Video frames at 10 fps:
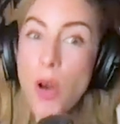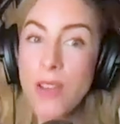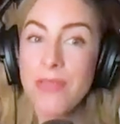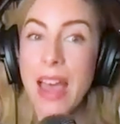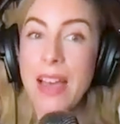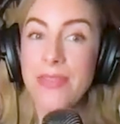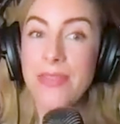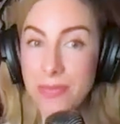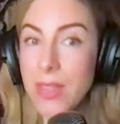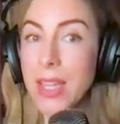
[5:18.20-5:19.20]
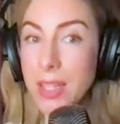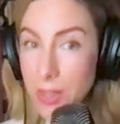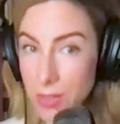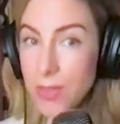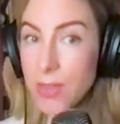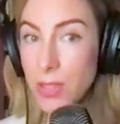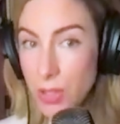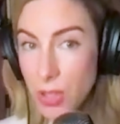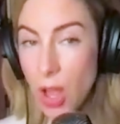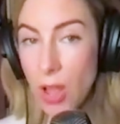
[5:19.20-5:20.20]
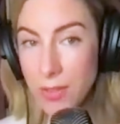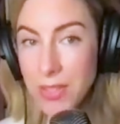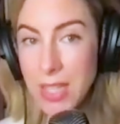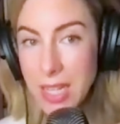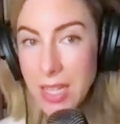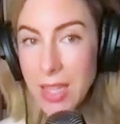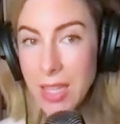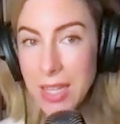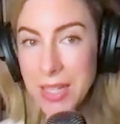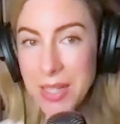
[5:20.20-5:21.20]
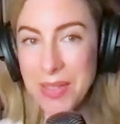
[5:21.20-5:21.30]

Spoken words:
know if that like solves anything.